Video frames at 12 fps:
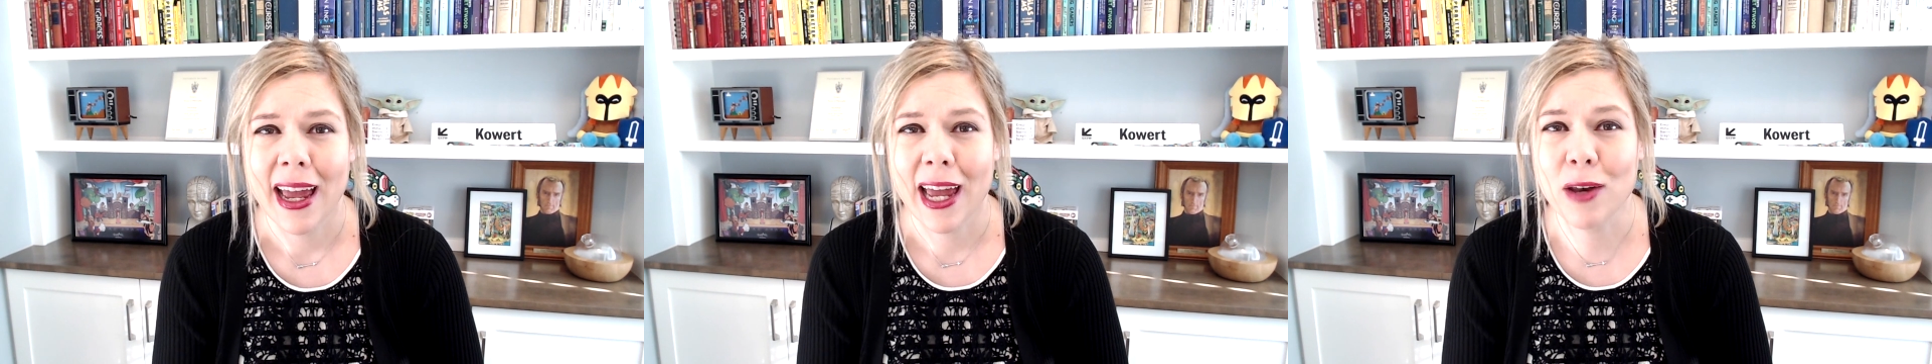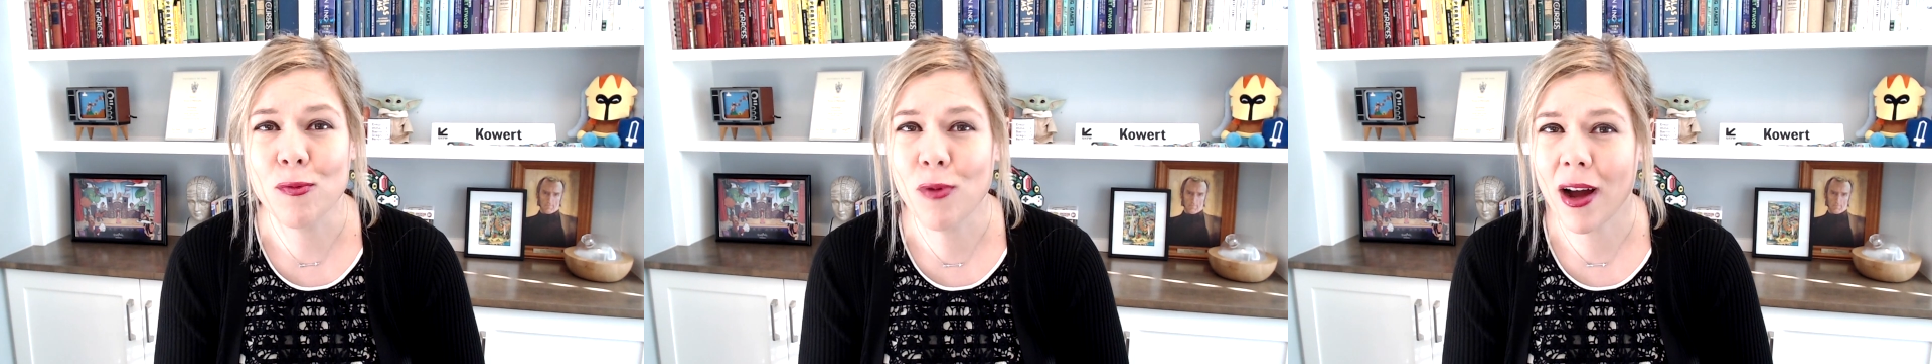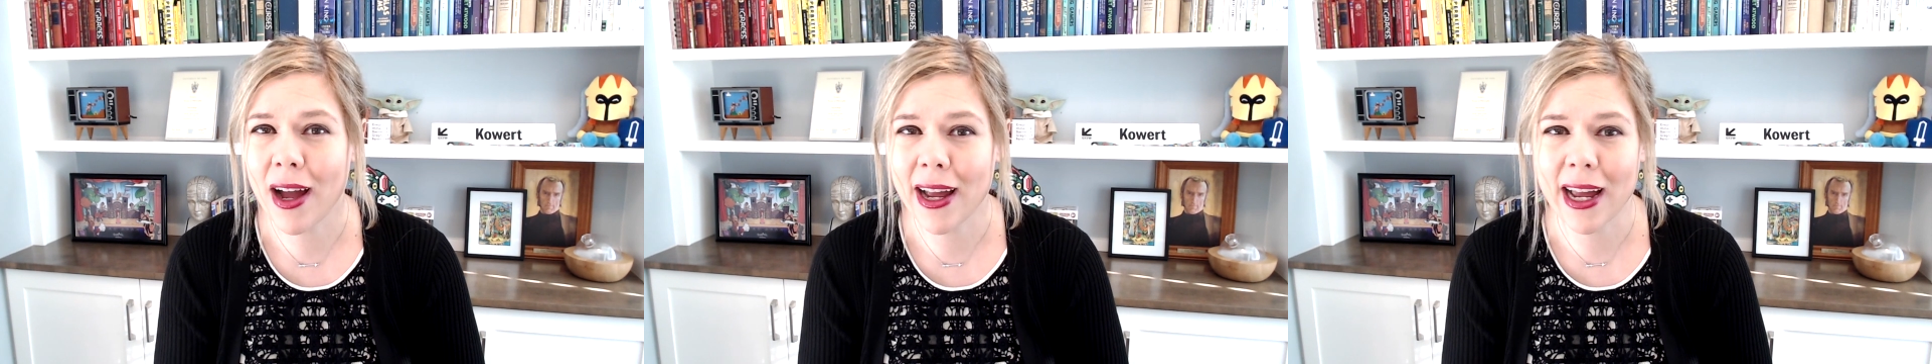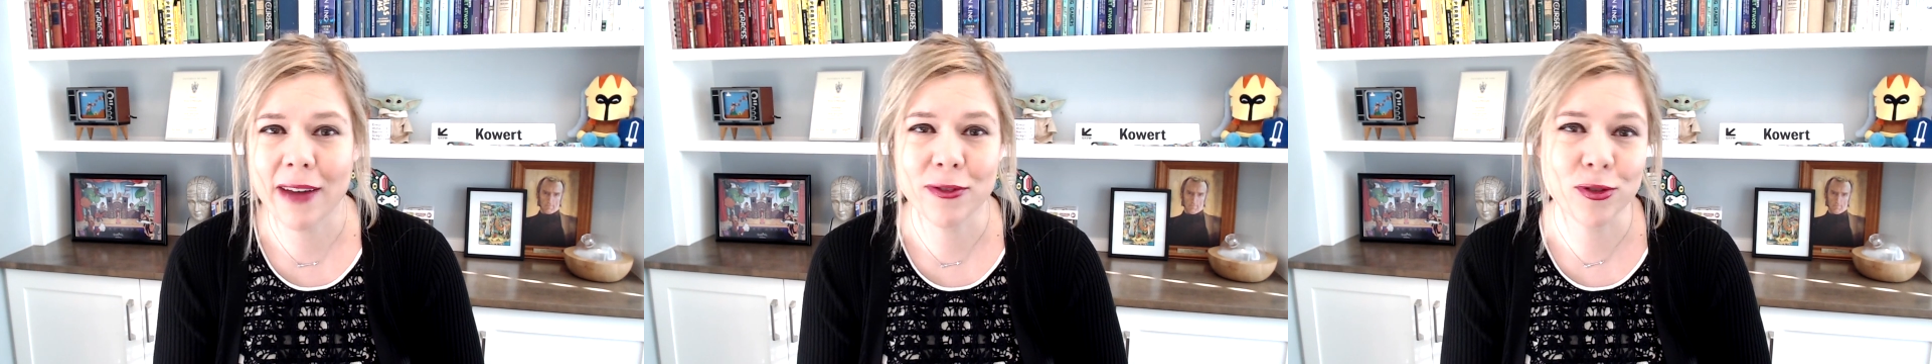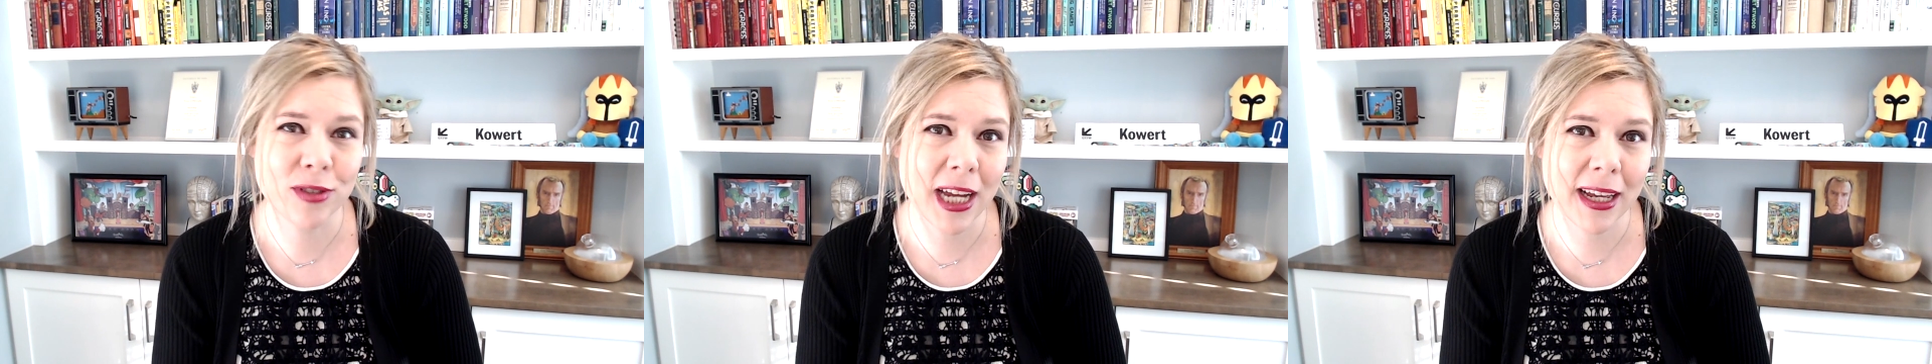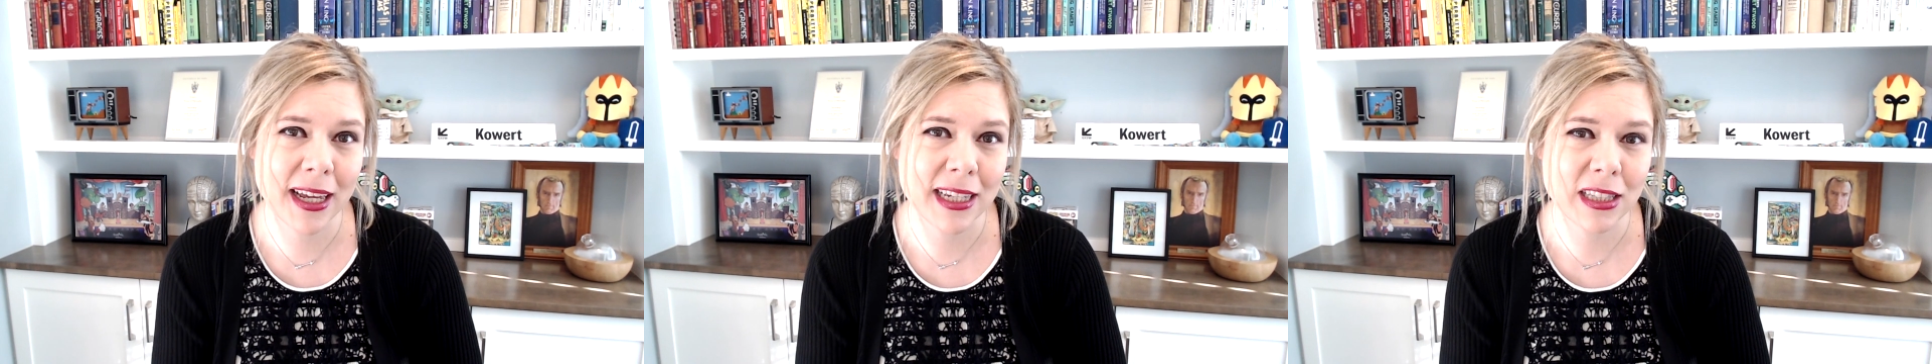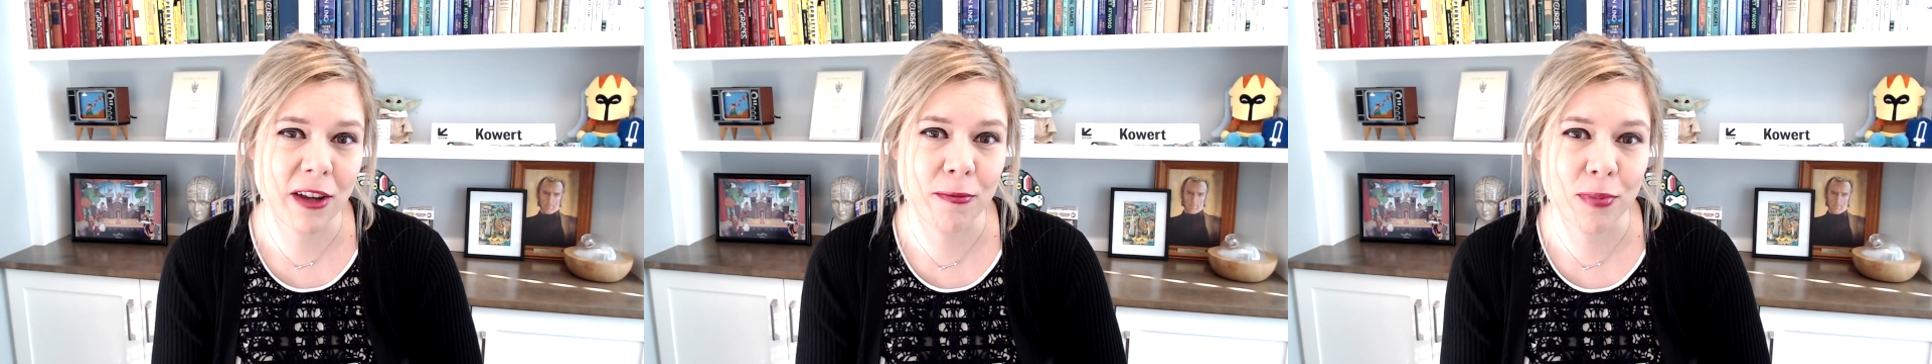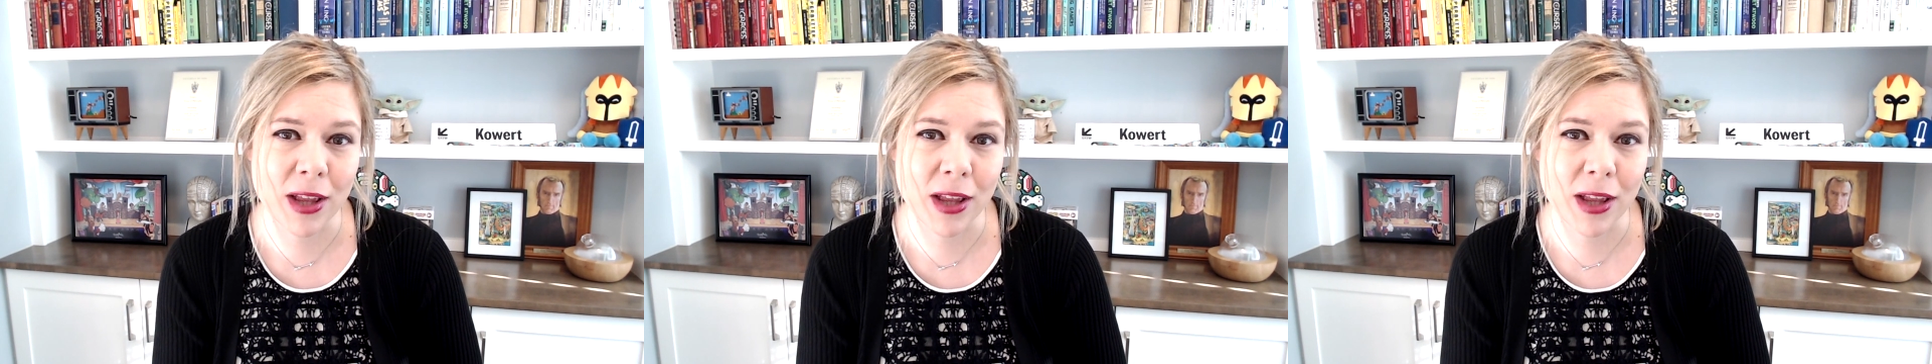and why after decades of